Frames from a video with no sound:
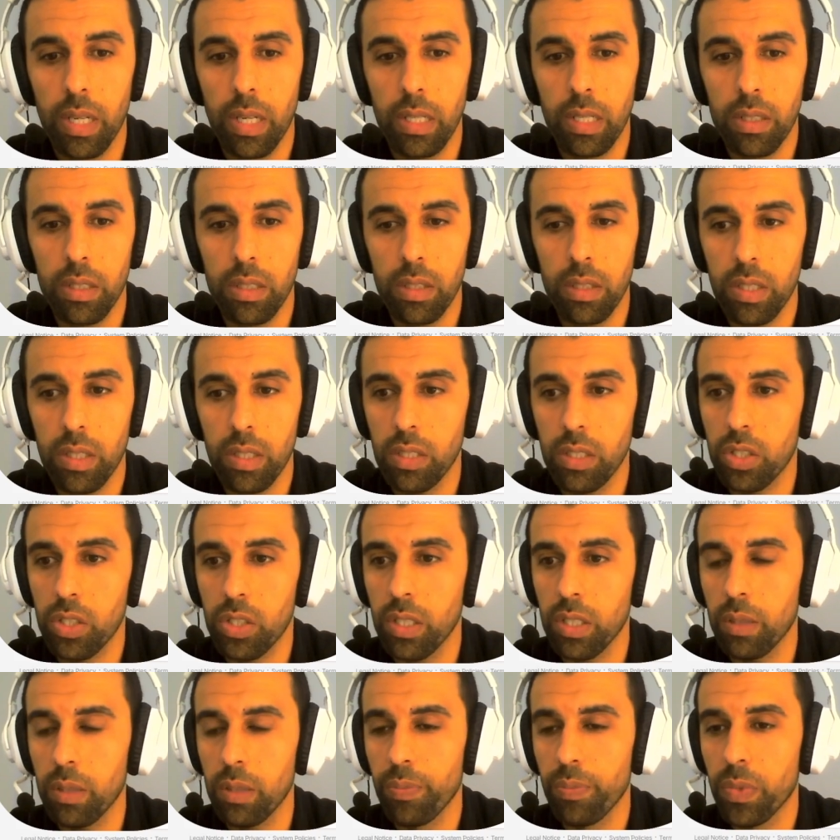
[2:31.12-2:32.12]
Add
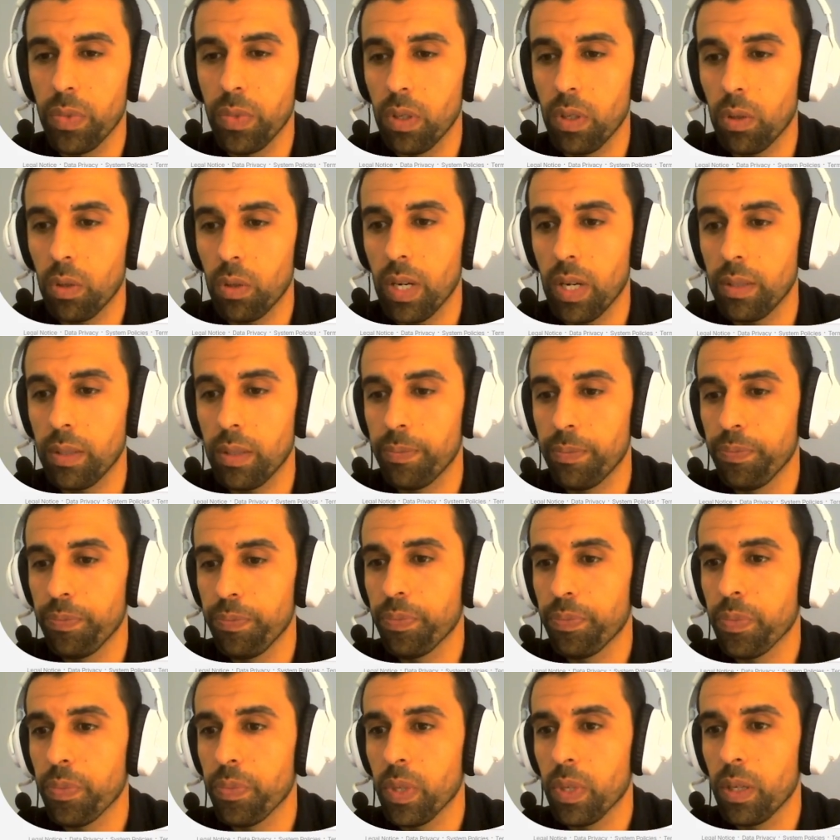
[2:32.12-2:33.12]
SSH key. All right.
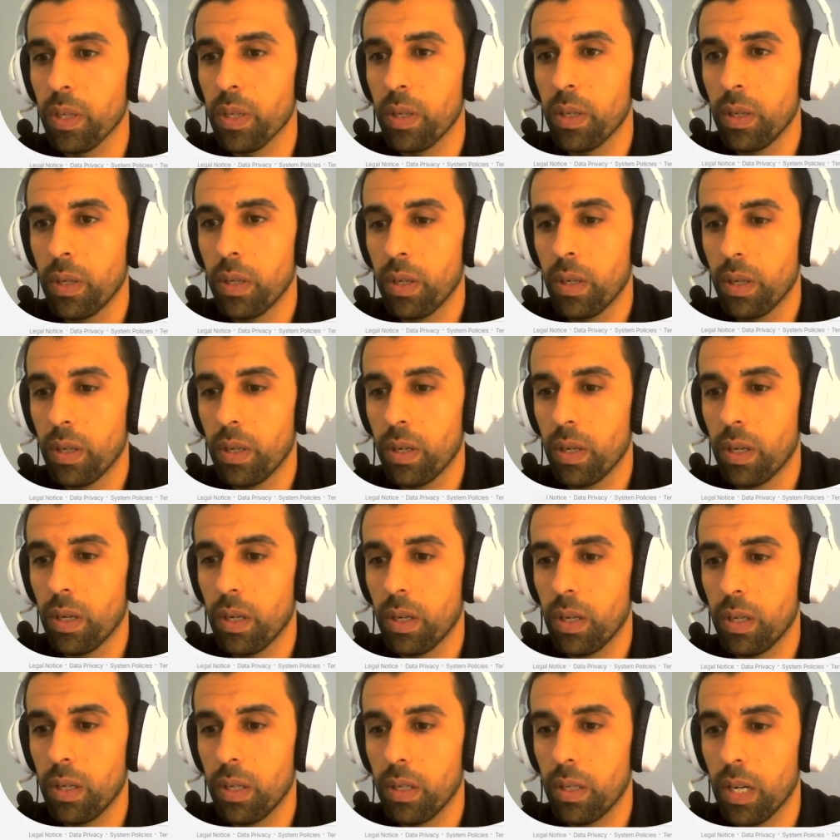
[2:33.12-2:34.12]

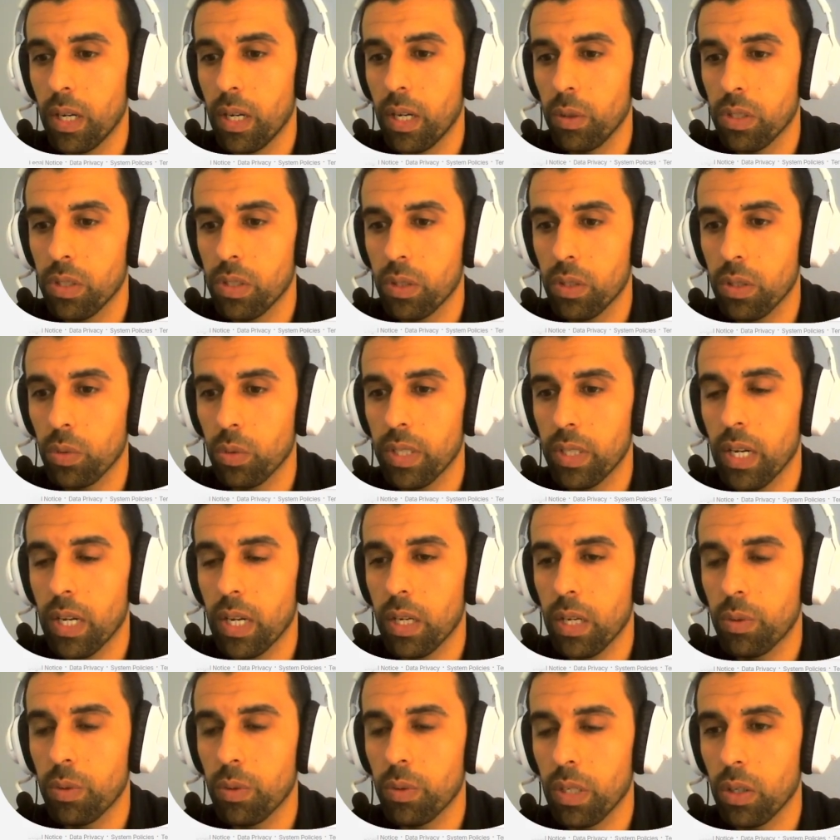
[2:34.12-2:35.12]
Now let's go
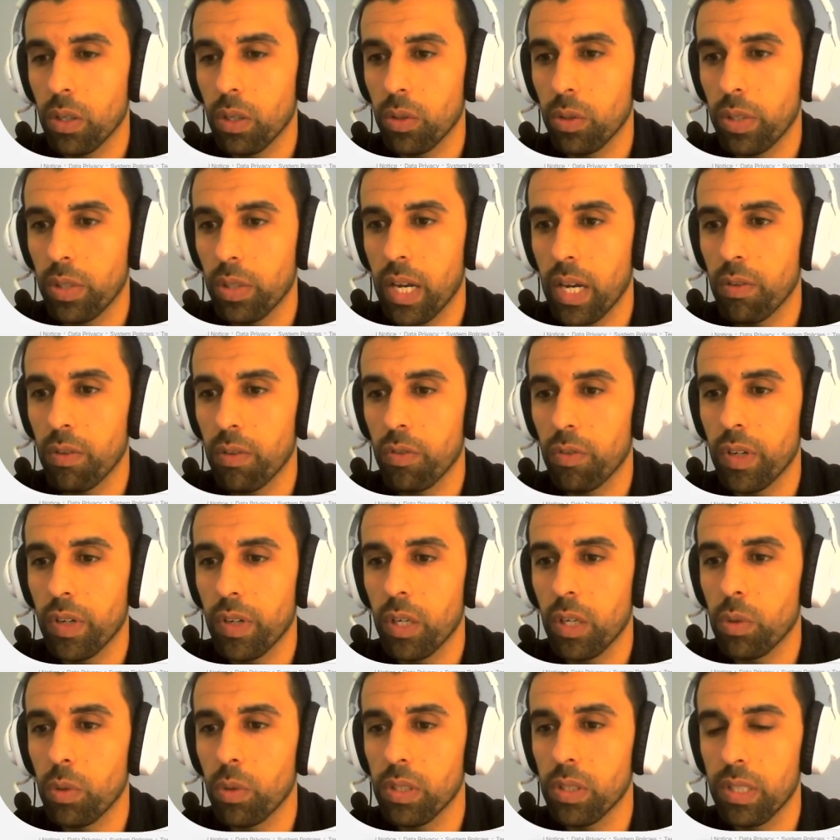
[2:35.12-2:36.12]
down. I already have a
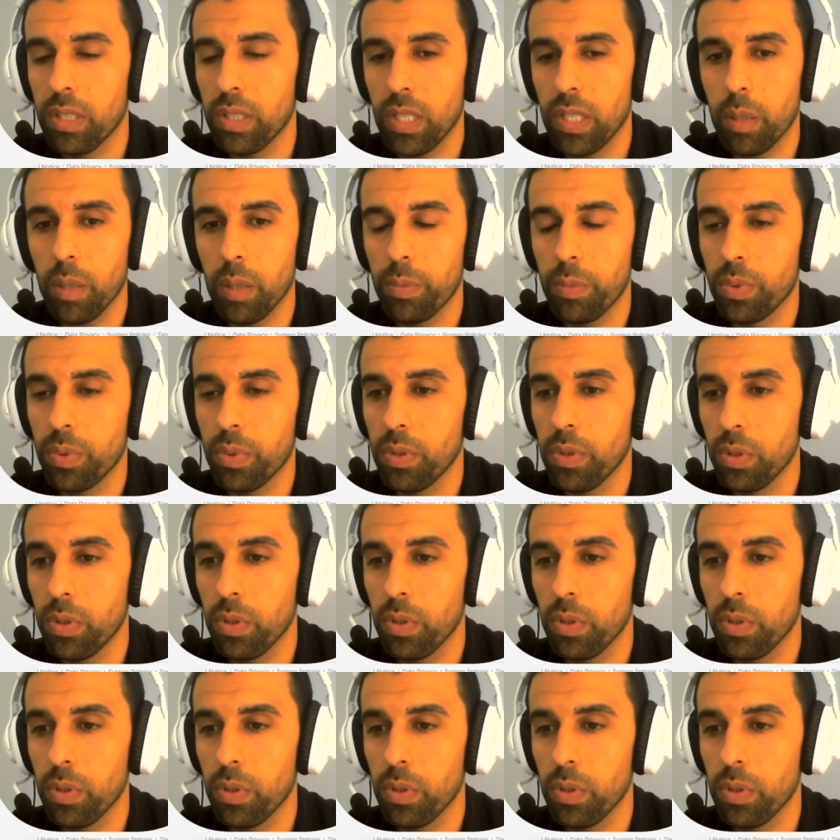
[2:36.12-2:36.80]
firewall set up.